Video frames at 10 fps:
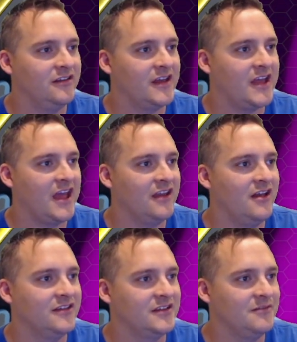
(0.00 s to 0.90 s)
They can
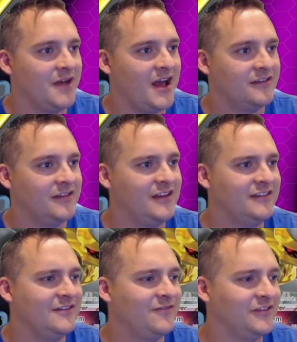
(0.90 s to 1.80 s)
Lost Impact. That is
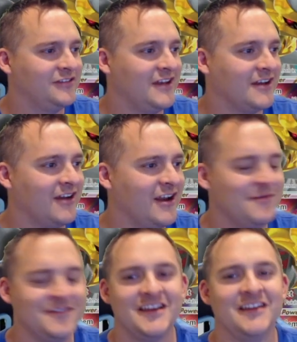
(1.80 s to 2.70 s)
the first attack, right? I've
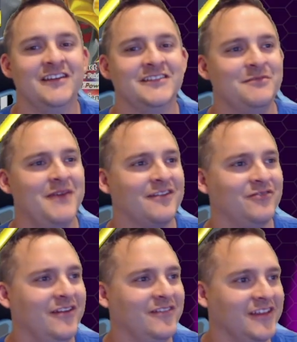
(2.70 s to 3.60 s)
been saying Lost Impact for
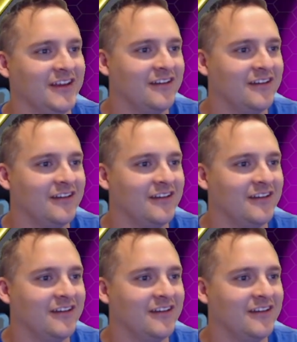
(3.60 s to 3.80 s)
everything.